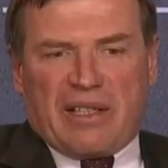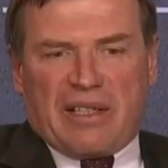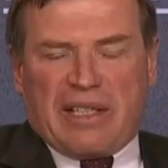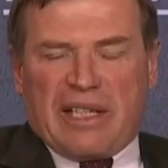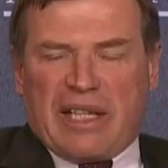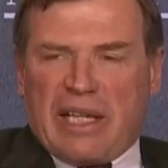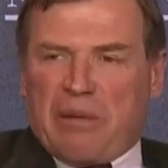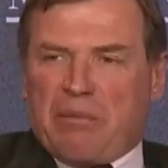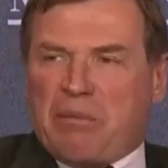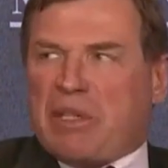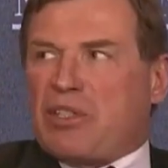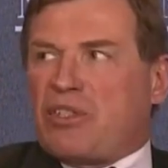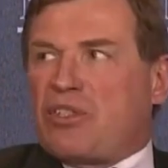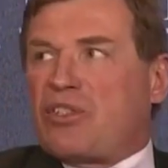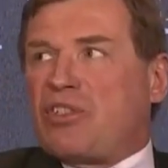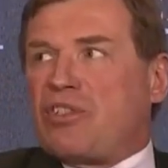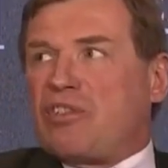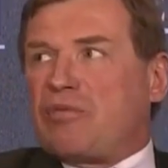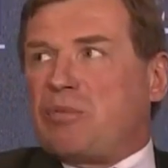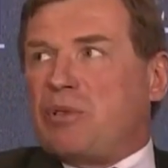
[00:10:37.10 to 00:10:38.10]
the
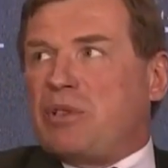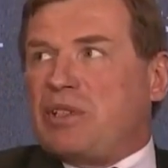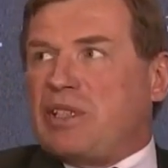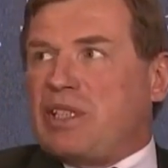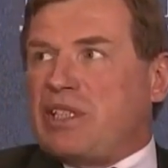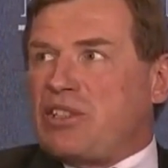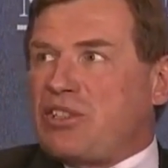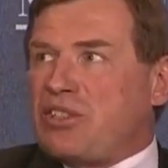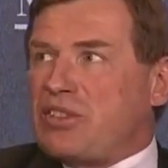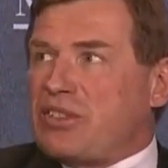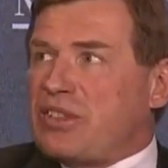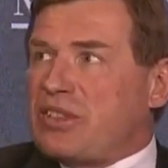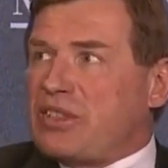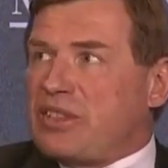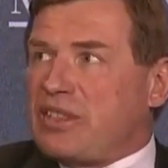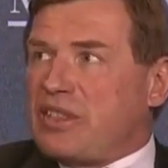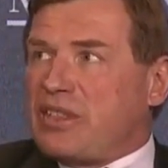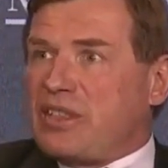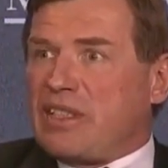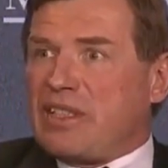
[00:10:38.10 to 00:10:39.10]
image of
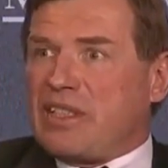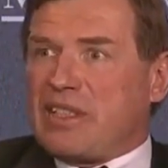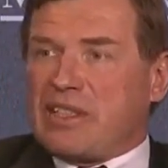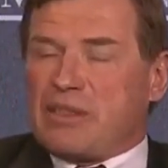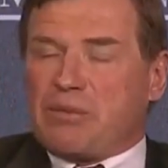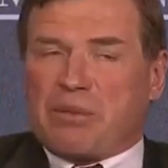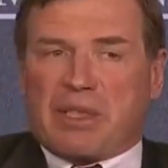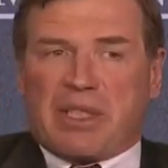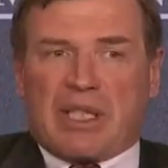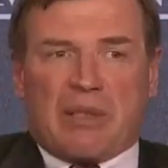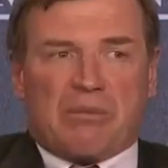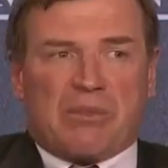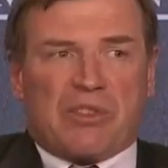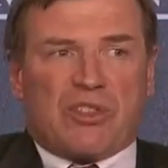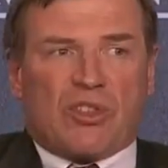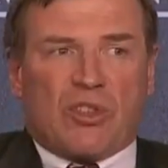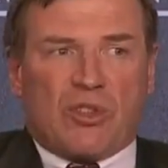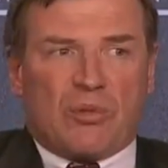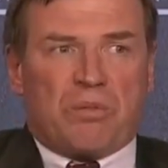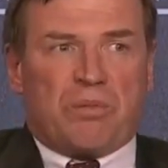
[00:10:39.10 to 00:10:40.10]
politicians has become
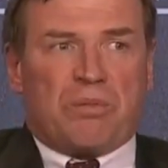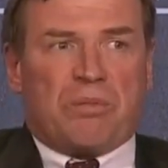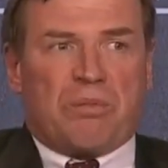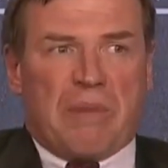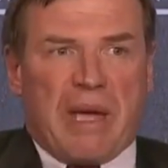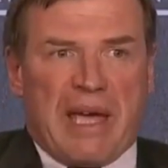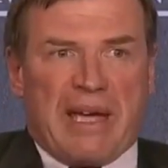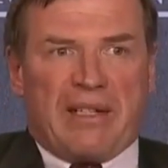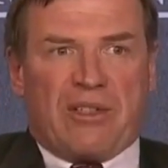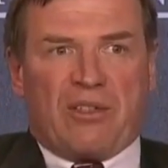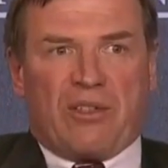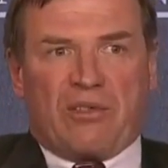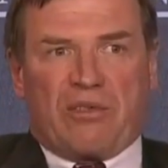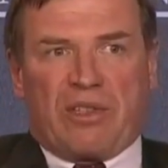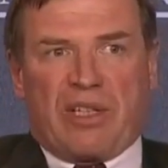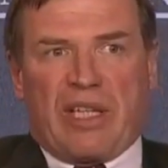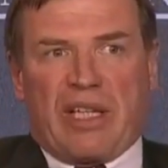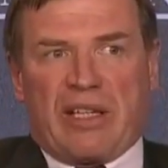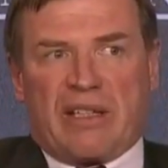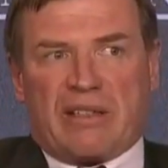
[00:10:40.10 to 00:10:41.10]
so bad
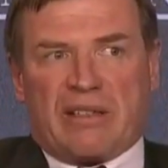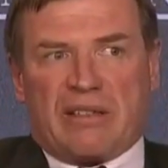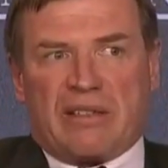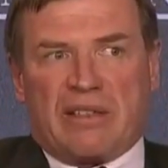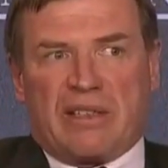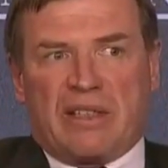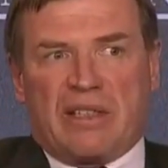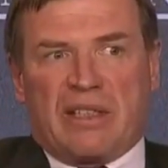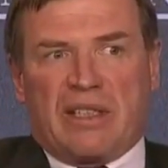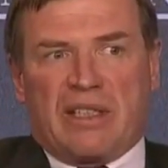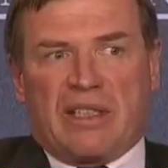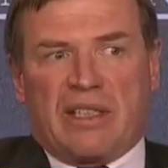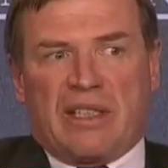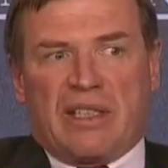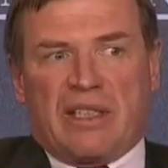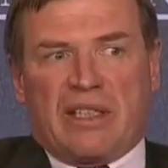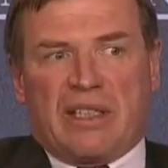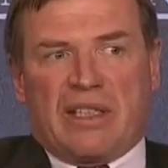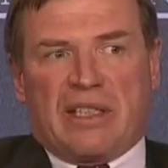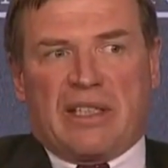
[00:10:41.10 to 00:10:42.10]
over there
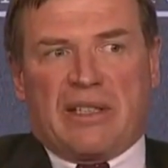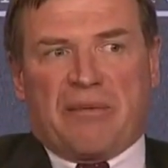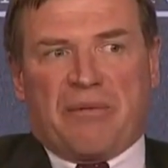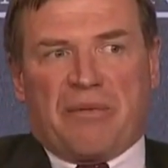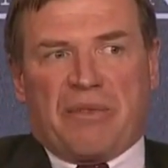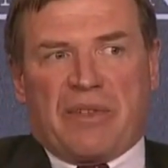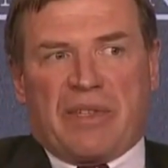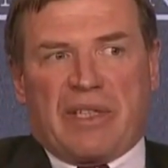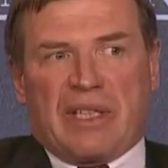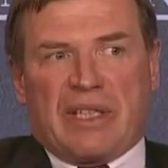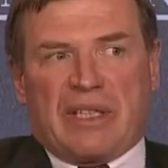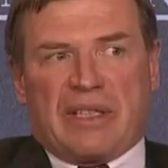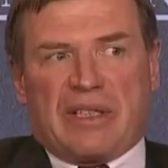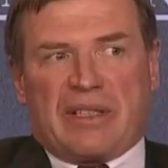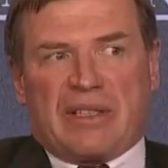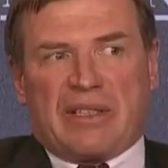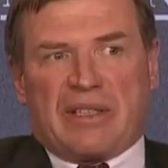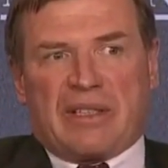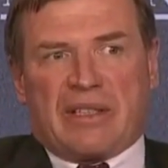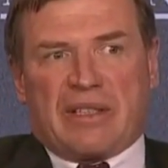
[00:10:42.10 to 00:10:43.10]

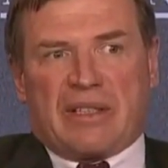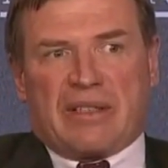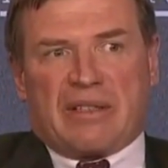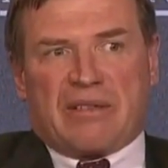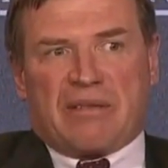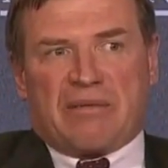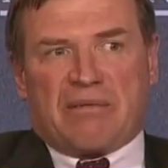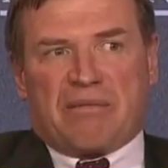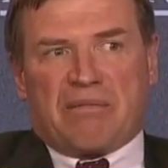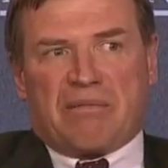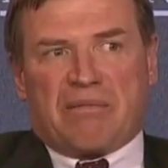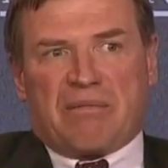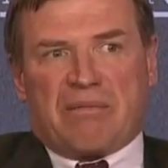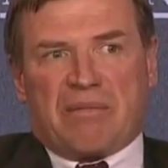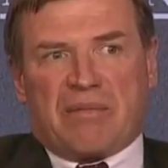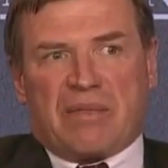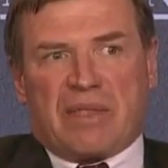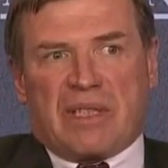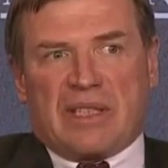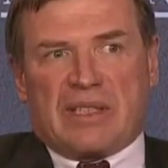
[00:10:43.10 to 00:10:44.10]
that
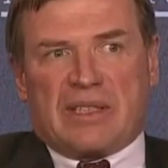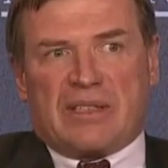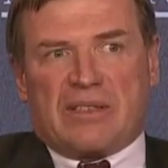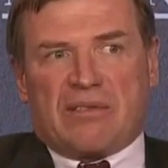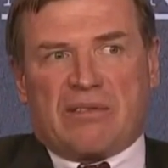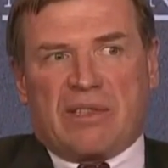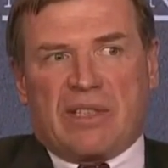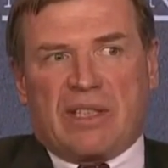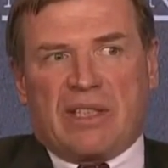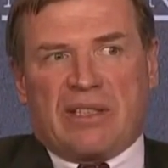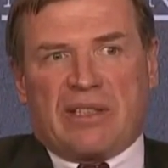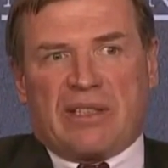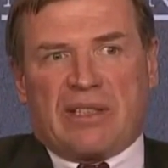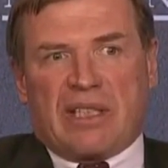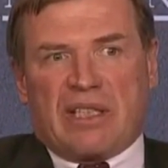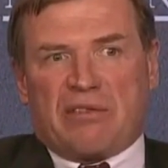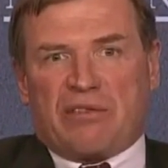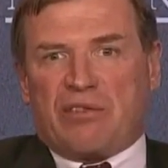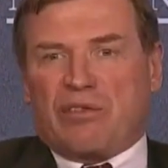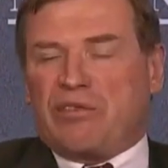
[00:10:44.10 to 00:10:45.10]
it's really
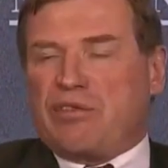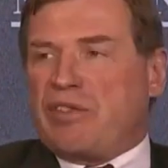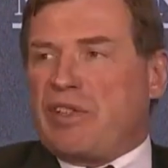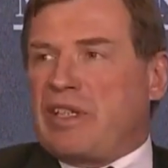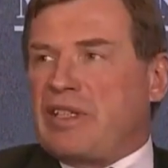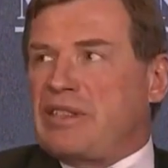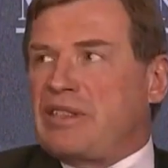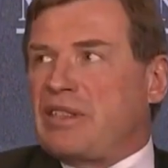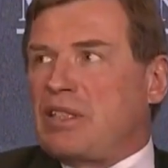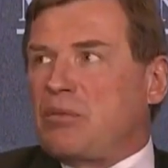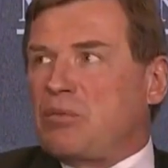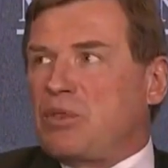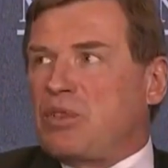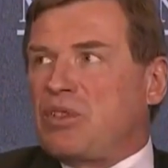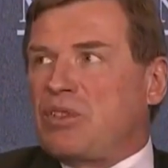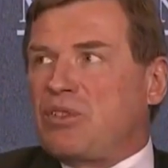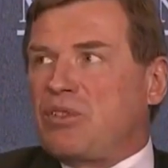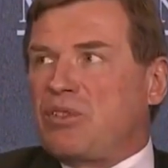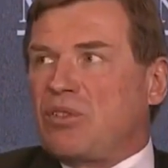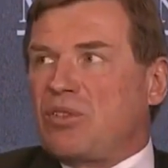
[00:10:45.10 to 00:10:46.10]
tough to find
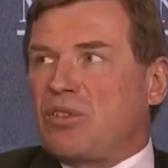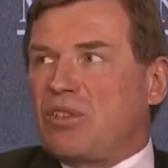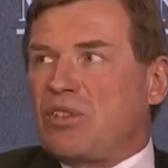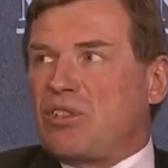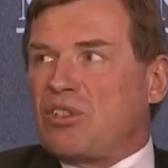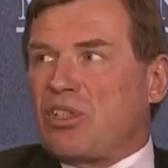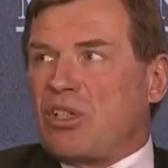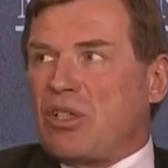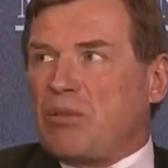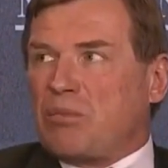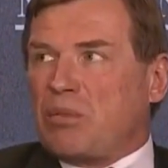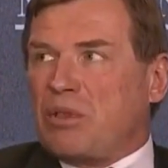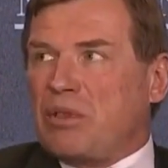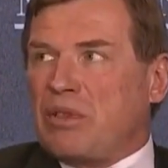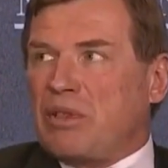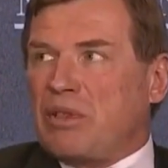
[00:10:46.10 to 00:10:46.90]
somebody to do the job.